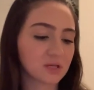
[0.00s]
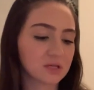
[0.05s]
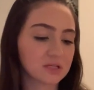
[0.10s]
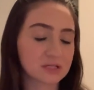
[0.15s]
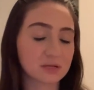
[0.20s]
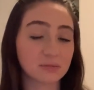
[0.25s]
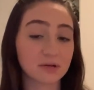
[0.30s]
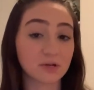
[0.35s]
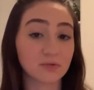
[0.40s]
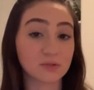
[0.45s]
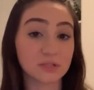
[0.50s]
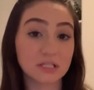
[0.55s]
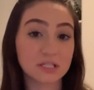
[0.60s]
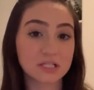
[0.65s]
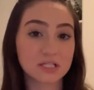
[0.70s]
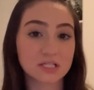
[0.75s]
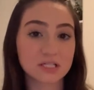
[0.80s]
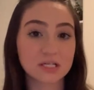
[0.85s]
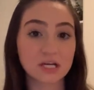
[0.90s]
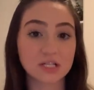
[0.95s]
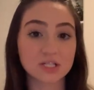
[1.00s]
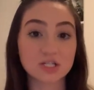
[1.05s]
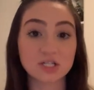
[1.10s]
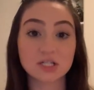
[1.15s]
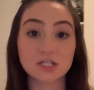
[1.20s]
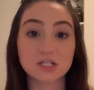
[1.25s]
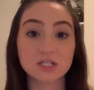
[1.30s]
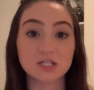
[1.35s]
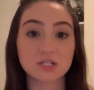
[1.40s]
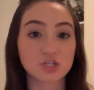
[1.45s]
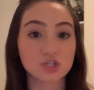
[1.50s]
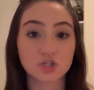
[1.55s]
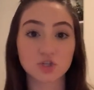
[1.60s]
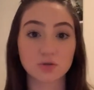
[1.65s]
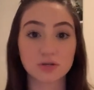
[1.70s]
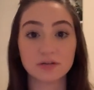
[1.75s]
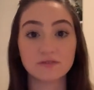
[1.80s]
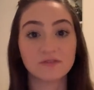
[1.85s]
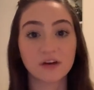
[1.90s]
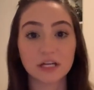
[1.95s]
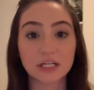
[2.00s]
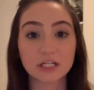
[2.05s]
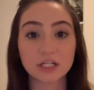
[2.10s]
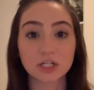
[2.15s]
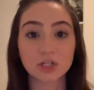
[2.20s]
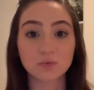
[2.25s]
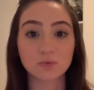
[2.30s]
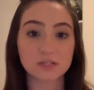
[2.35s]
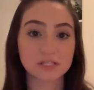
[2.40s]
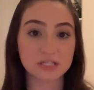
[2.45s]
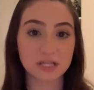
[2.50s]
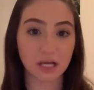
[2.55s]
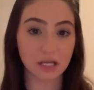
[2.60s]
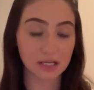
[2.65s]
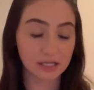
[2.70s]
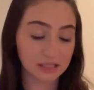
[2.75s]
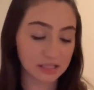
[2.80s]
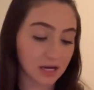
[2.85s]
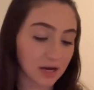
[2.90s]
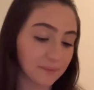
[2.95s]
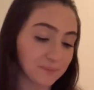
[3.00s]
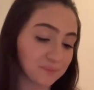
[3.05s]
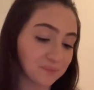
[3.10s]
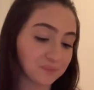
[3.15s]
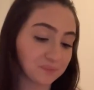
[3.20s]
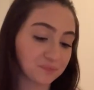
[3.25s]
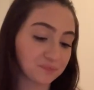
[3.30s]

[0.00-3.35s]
Some like really sketchy street vendor was selling them.